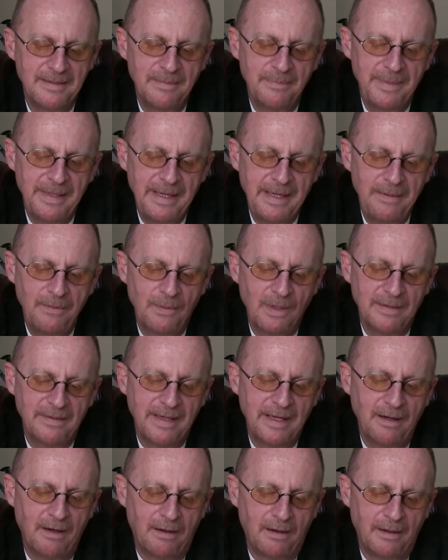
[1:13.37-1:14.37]
to be what
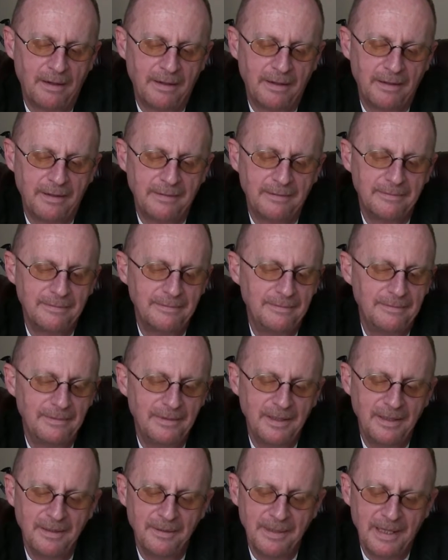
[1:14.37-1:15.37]
they are,
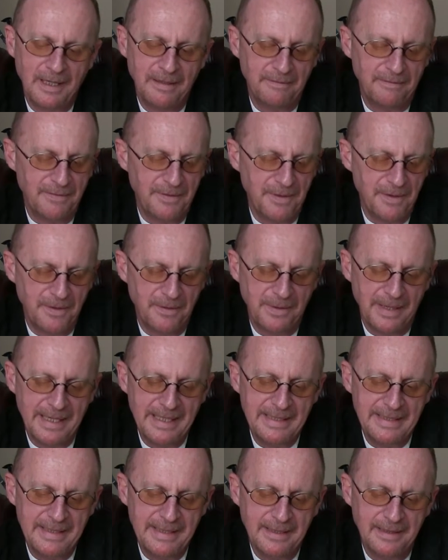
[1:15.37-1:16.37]
you have no
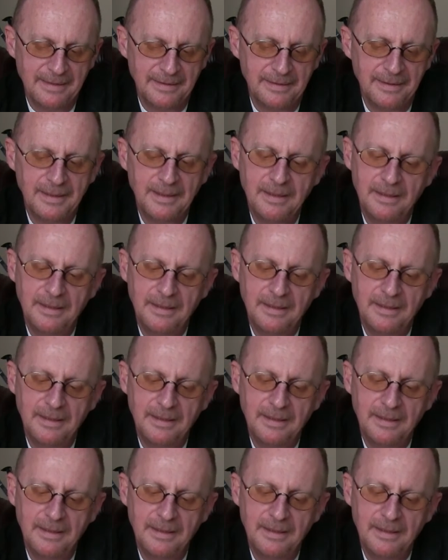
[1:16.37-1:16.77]
idea.